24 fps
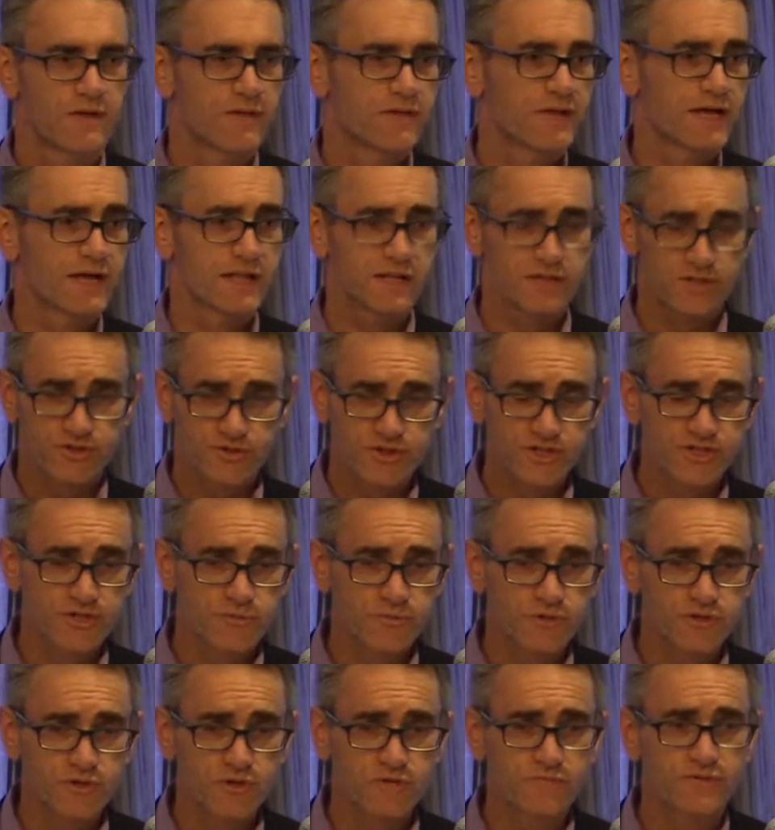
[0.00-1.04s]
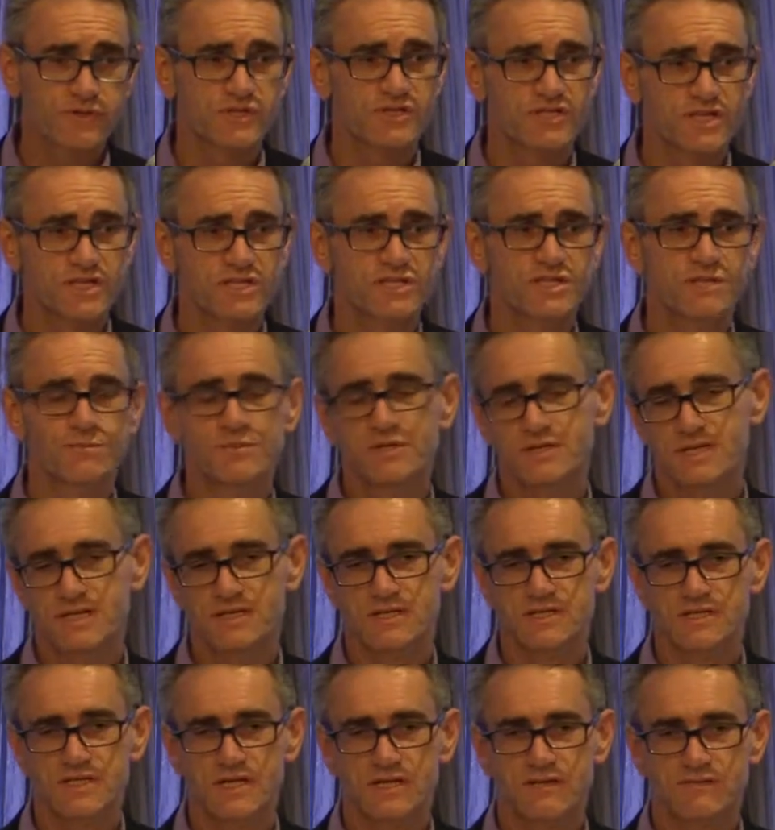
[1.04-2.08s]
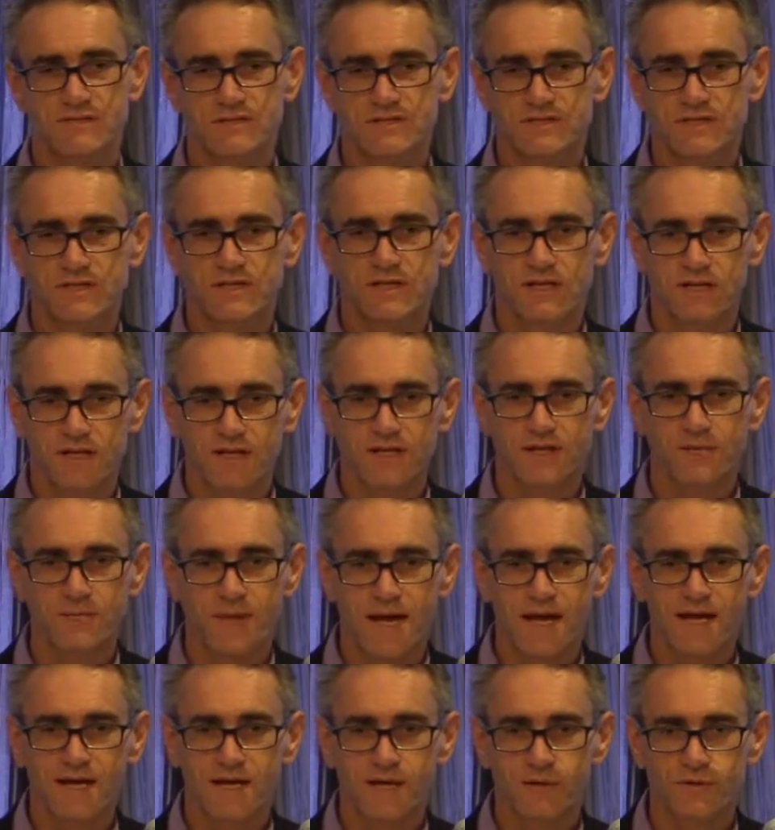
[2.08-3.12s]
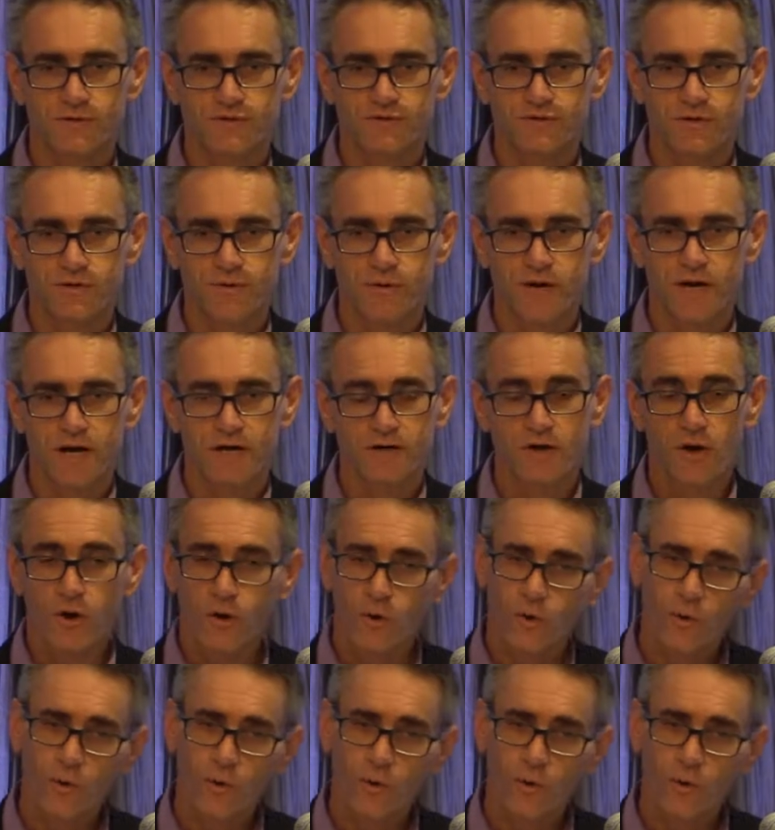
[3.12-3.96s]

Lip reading: The electrician was over a 60% savings in the man hours required.